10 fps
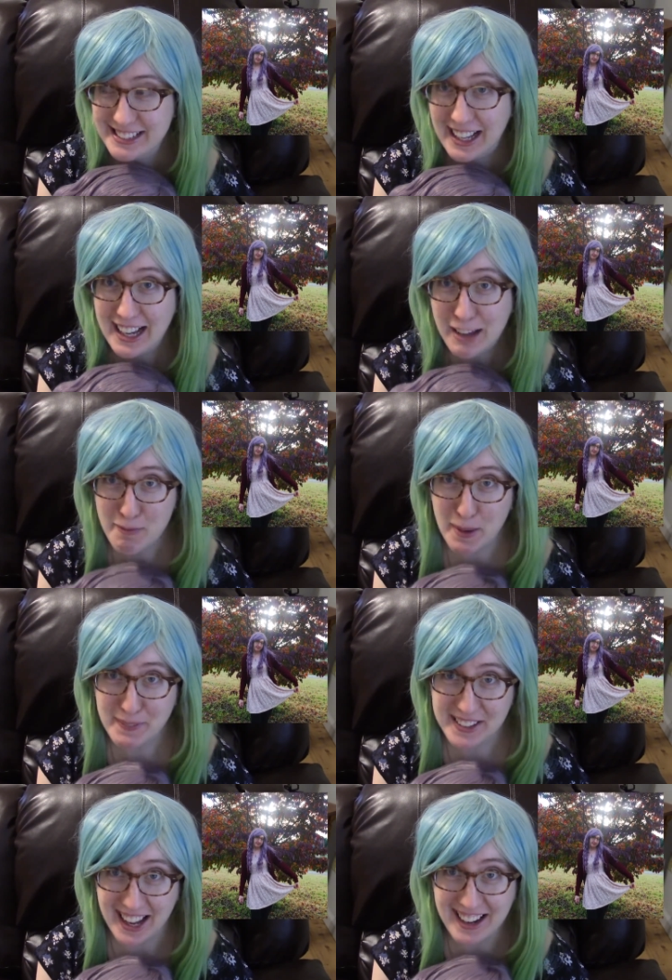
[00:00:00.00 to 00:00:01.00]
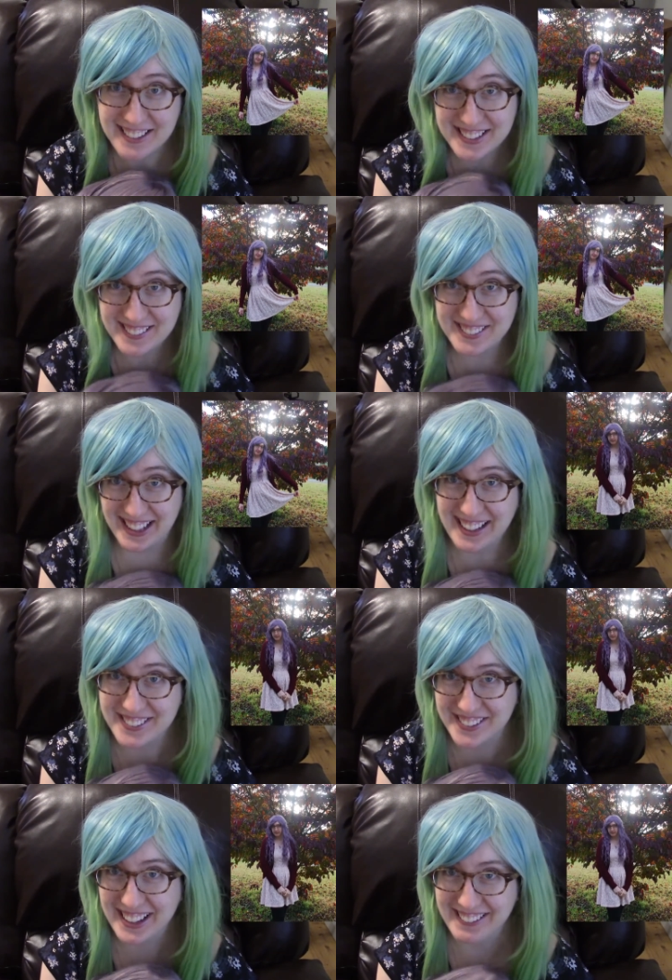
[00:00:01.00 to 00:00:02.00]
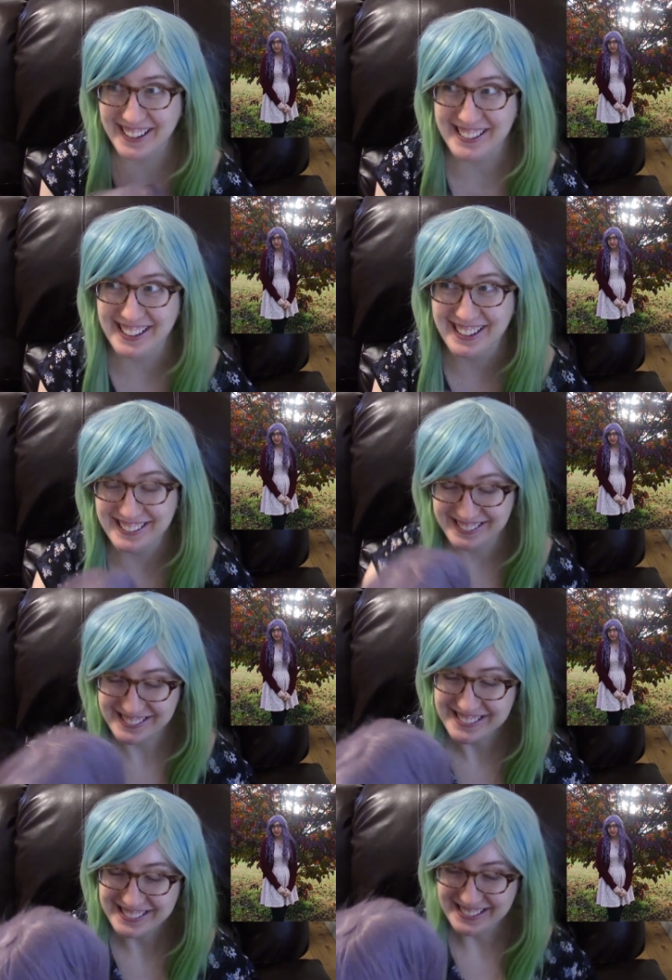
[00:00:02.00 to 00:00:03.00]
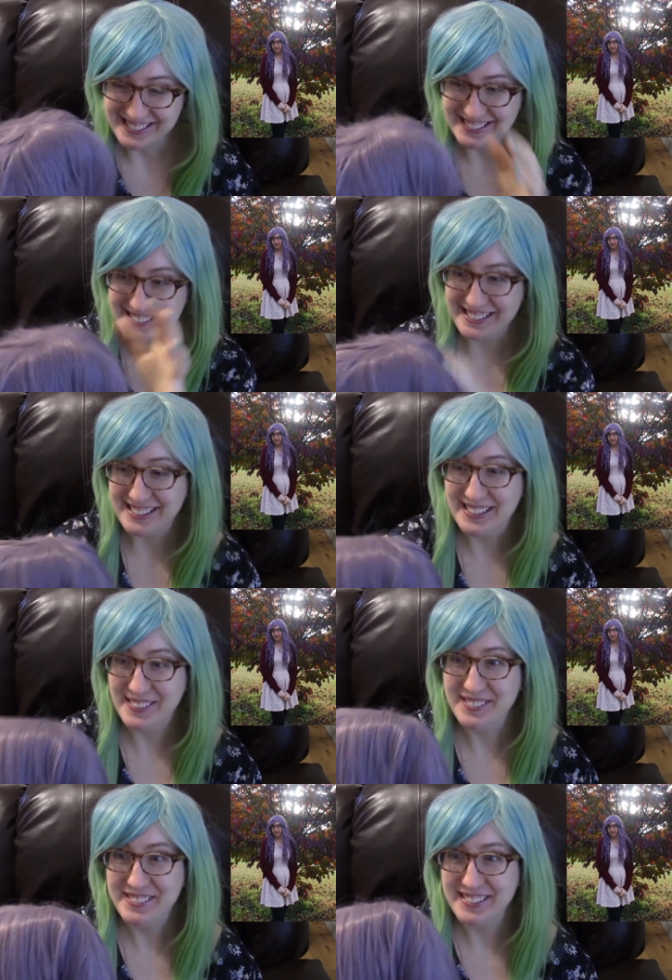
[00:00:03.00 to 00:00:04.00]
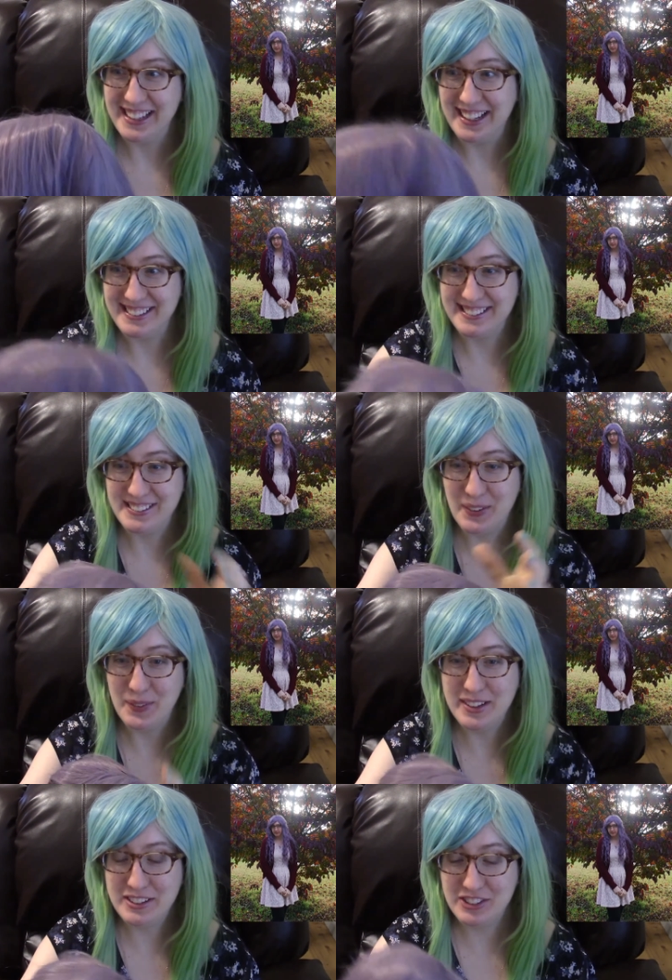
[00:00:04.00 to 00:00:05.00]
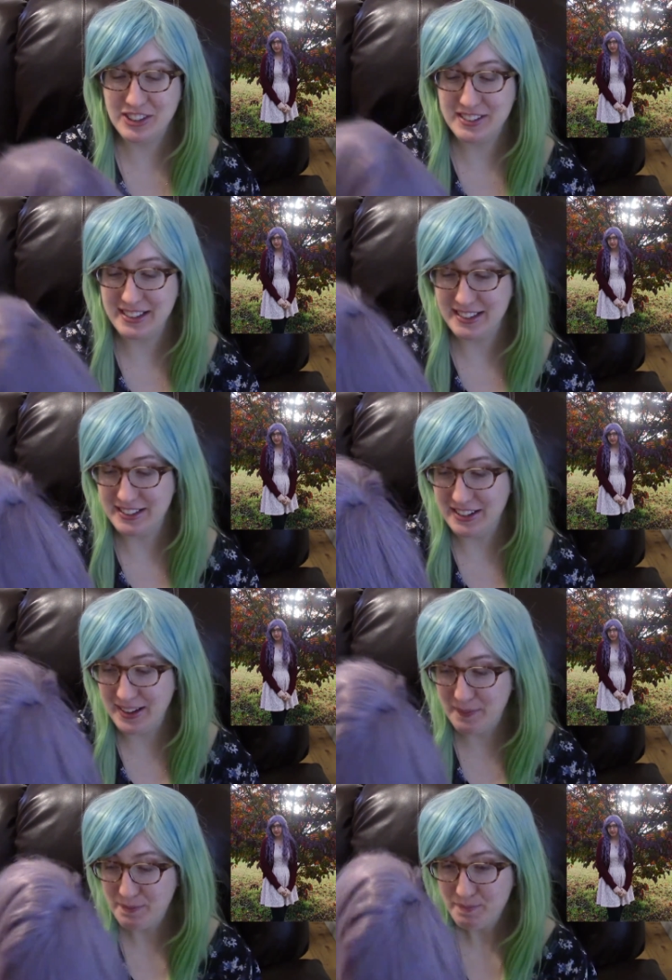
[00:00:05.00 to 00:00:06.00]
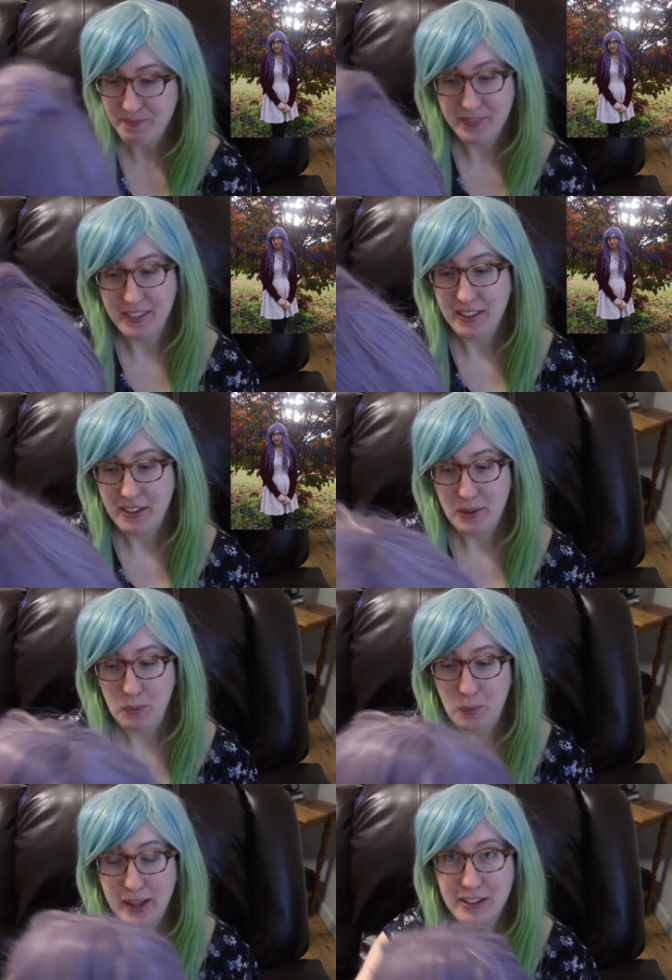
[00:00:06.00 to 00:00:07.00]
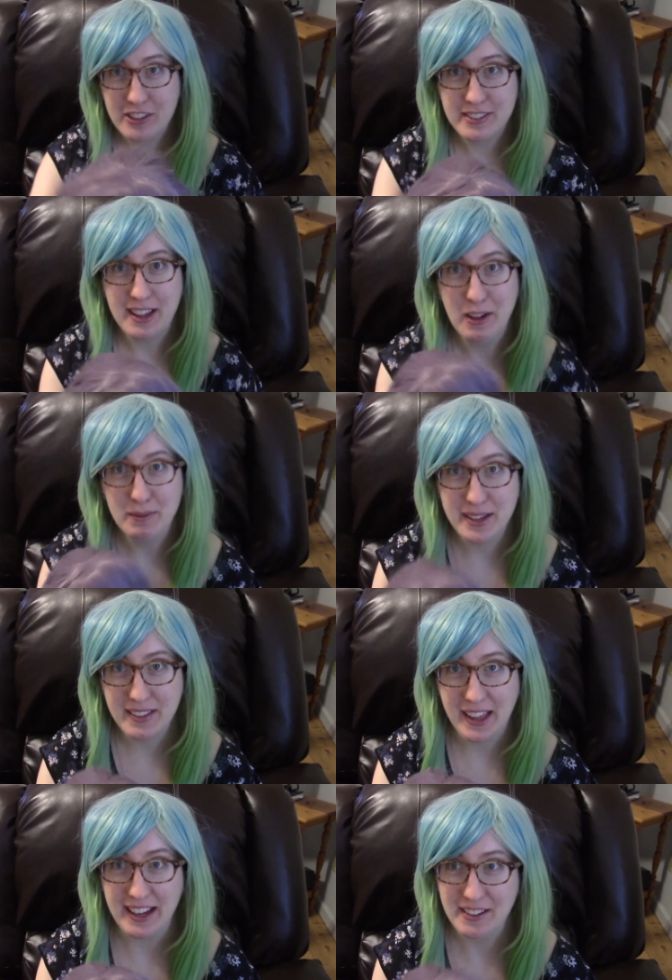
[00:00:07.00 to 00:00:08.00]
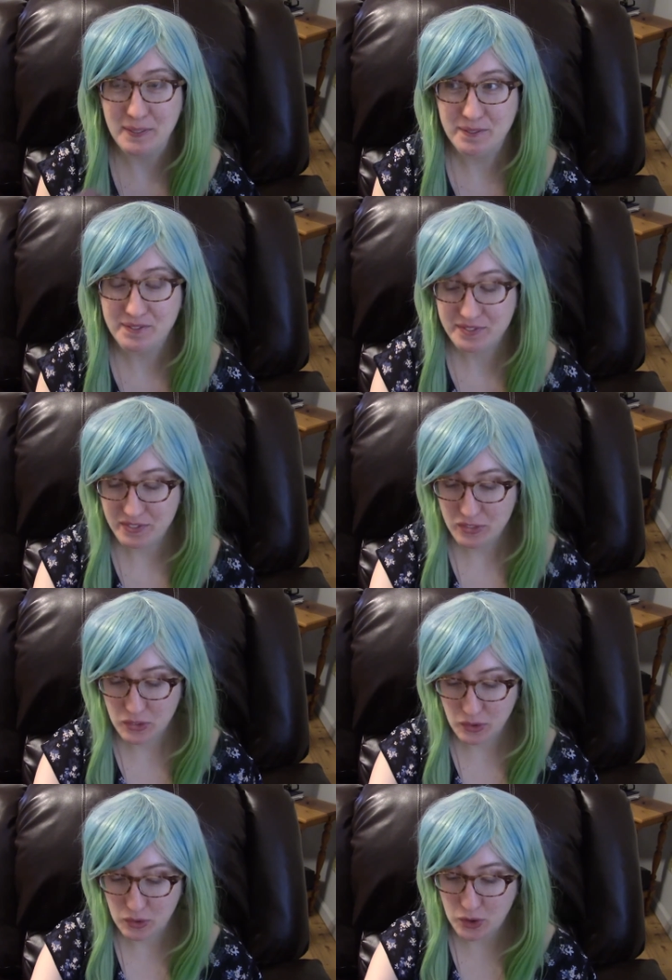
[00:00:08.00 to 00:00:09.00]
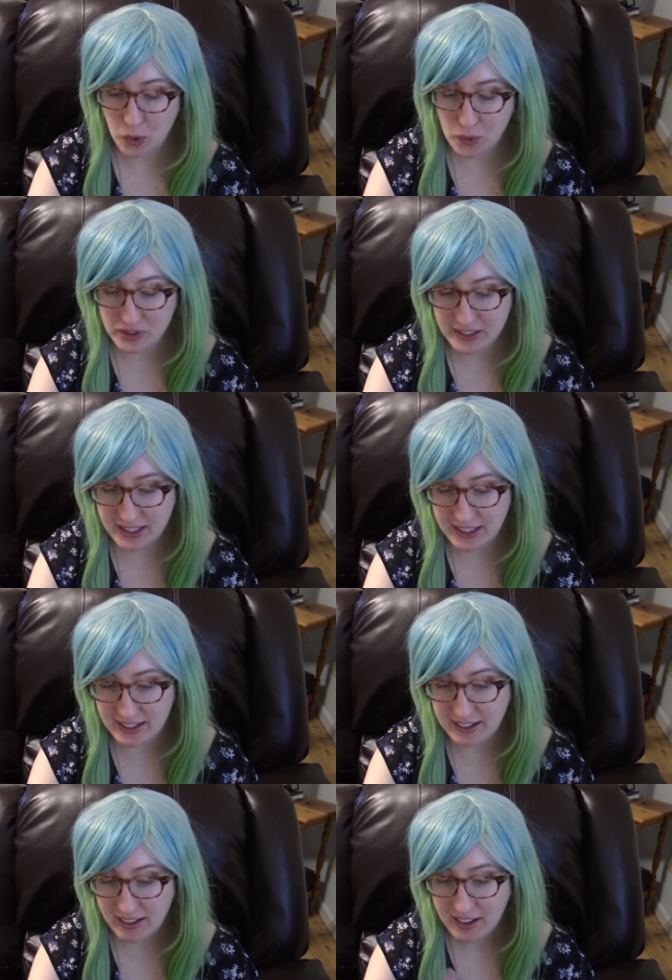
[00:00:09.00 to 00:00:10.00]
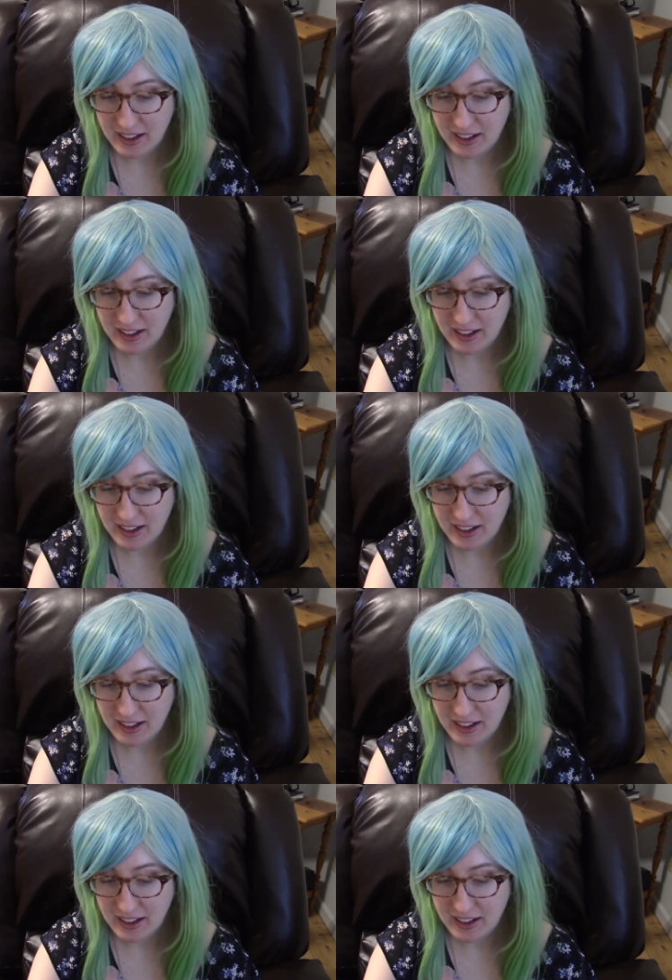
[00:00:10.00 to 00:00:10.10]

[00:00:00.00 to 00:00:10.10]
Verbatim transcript: I have purple hair sometimes when I want to. Um, yes, so this just, wigs just help me like totally